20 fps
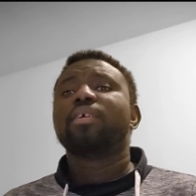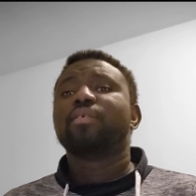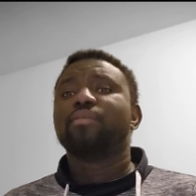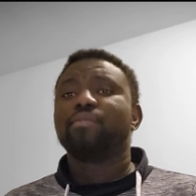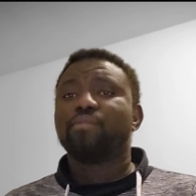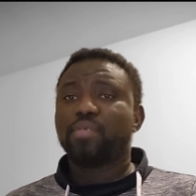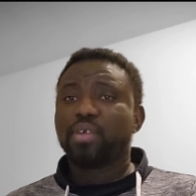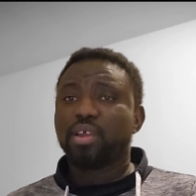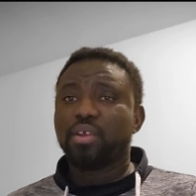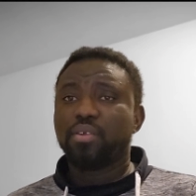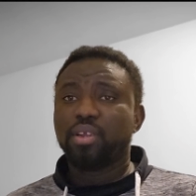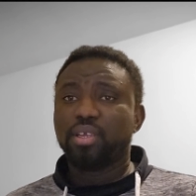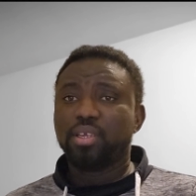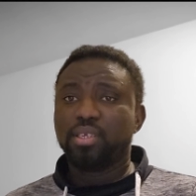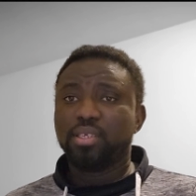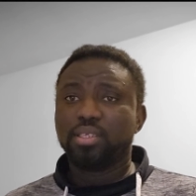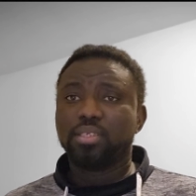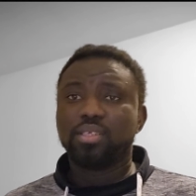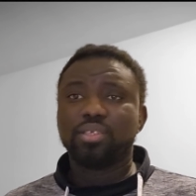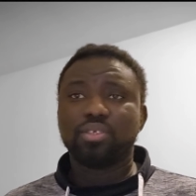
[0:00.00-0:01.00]
very
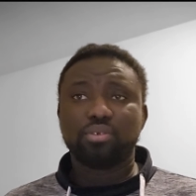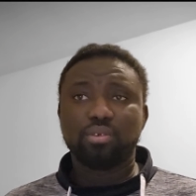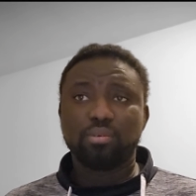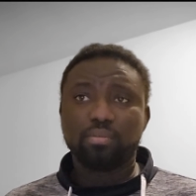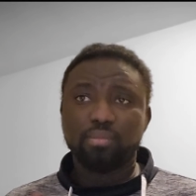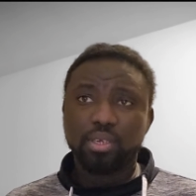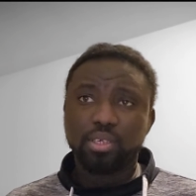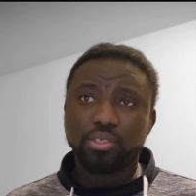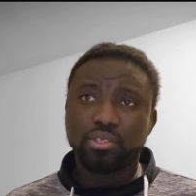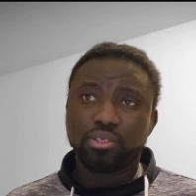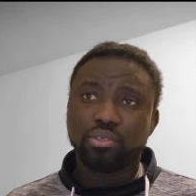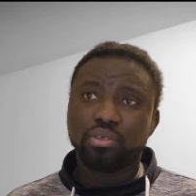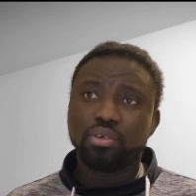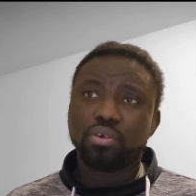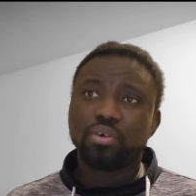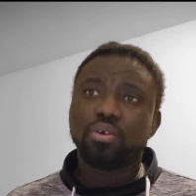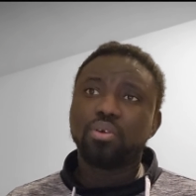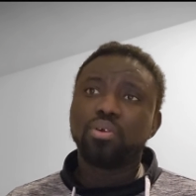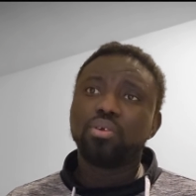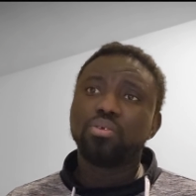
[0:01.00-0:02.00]
easy. So make
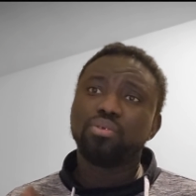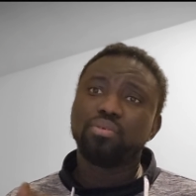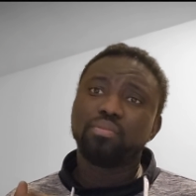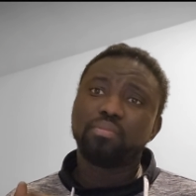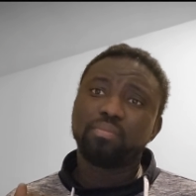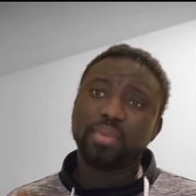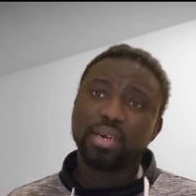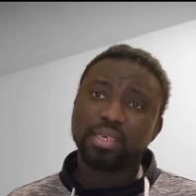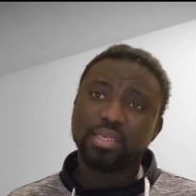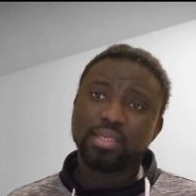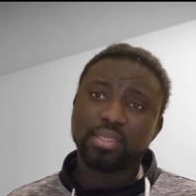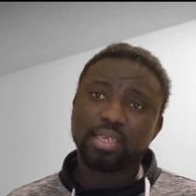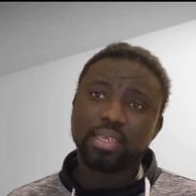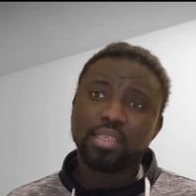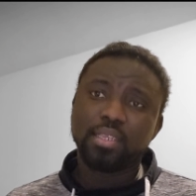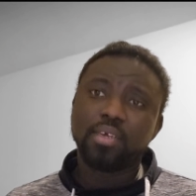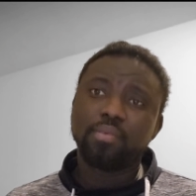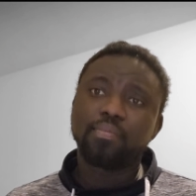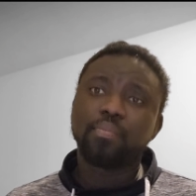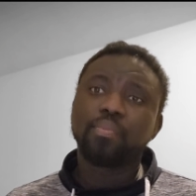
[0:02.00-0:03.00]
sure you master
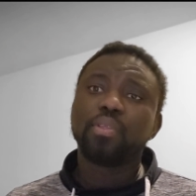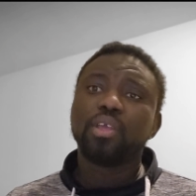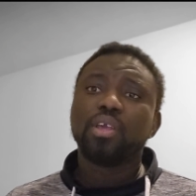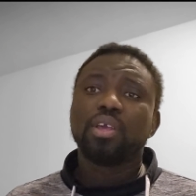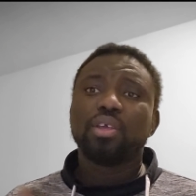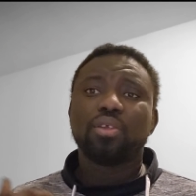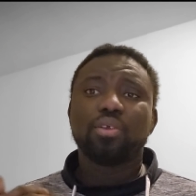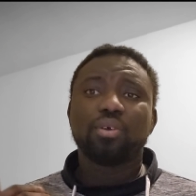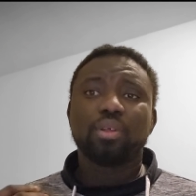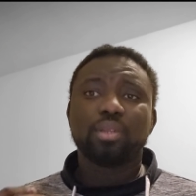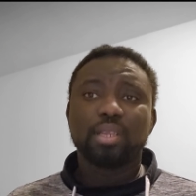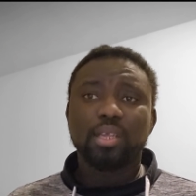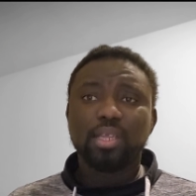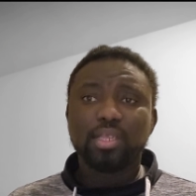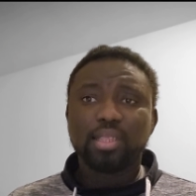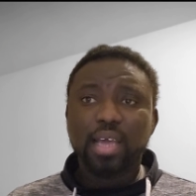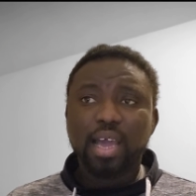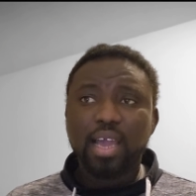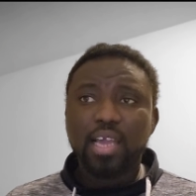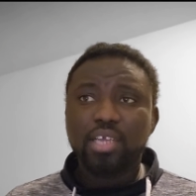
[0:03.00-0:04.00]
them: your
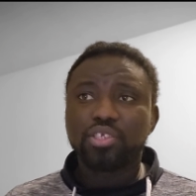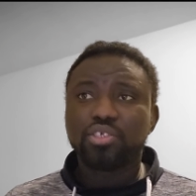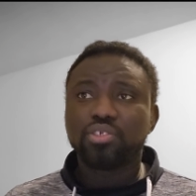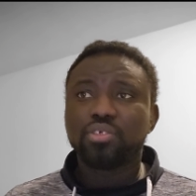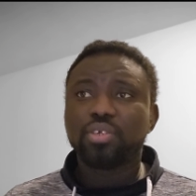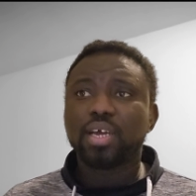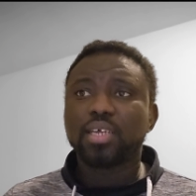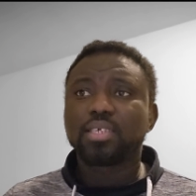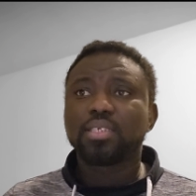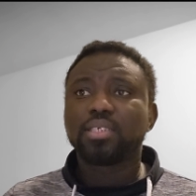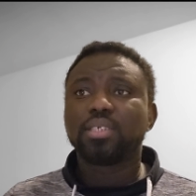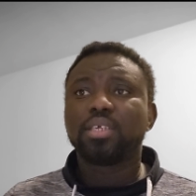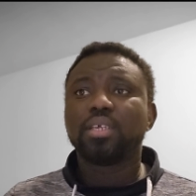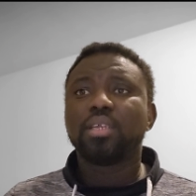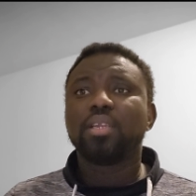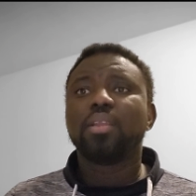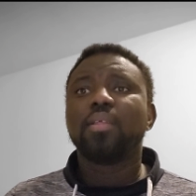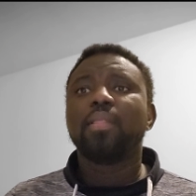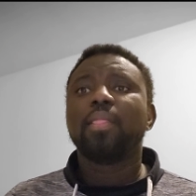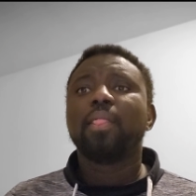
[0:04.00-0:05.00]
data
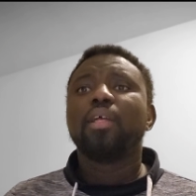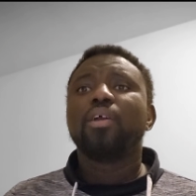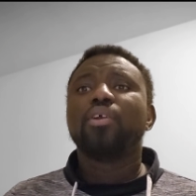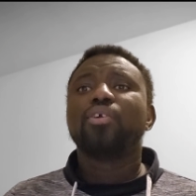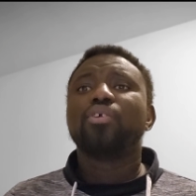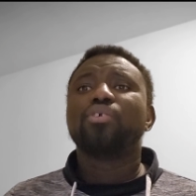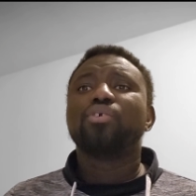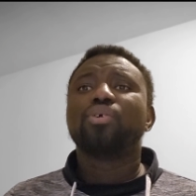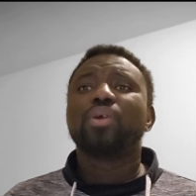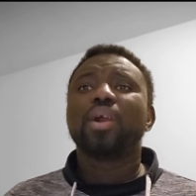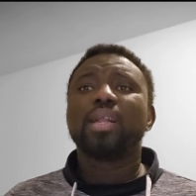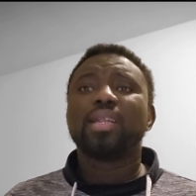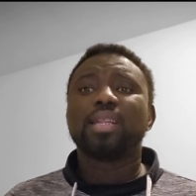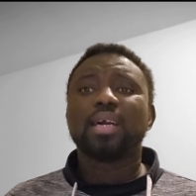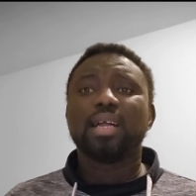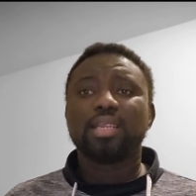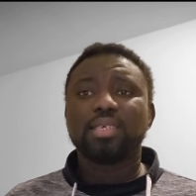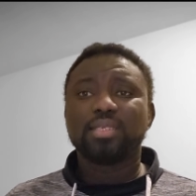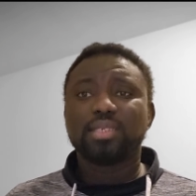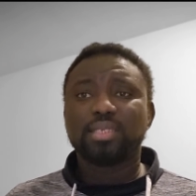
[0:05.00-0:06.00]
extraction, your
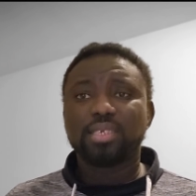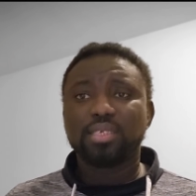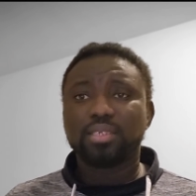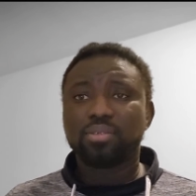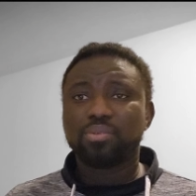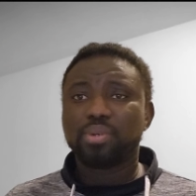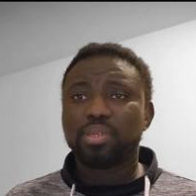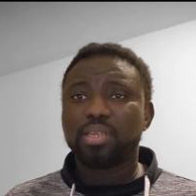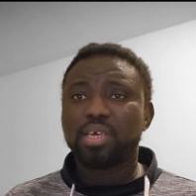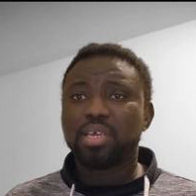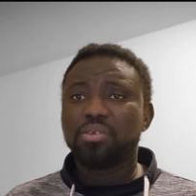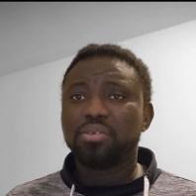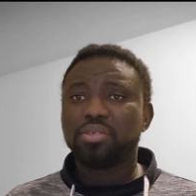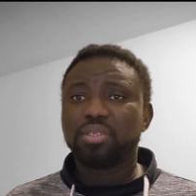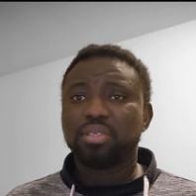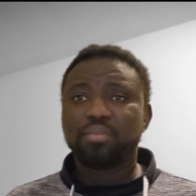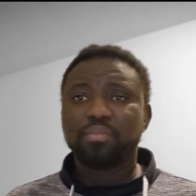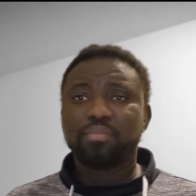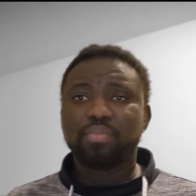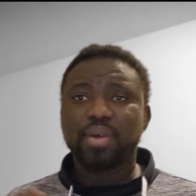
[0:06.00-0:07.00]
analysis, whether
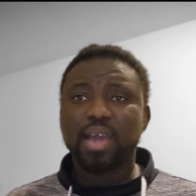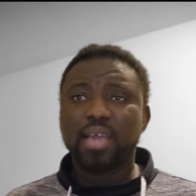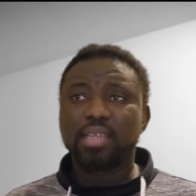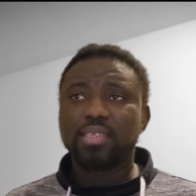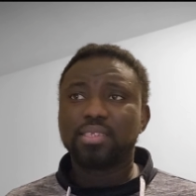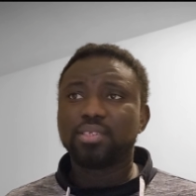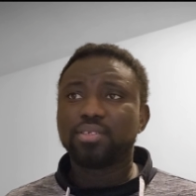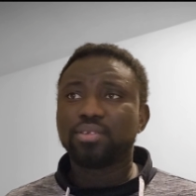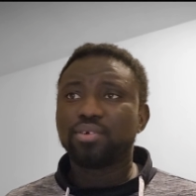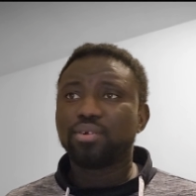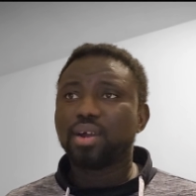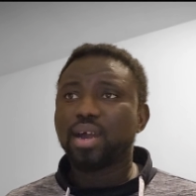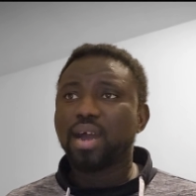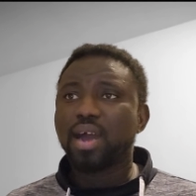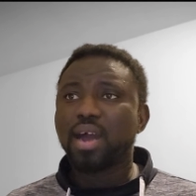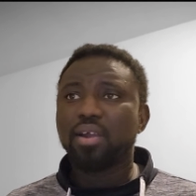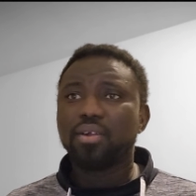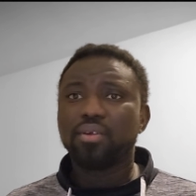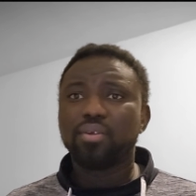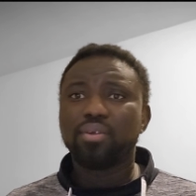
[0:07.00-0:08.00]
using Python or
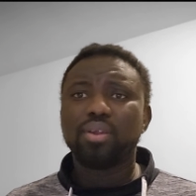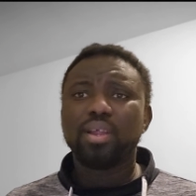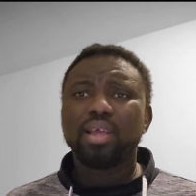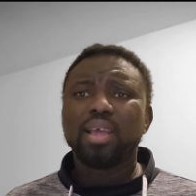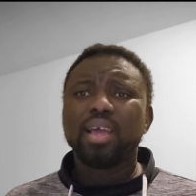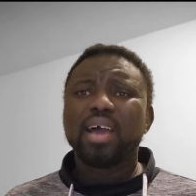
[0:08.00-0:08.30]
R,